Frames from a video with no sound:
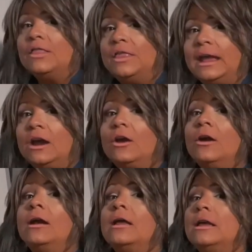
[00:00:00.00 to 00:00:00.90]

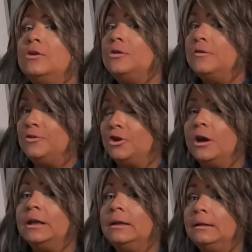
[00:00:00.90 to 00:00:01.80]
if you're
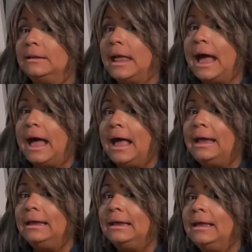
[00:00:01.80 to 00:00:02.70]
going to
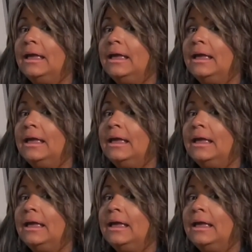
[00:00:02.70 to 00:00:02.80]
lie,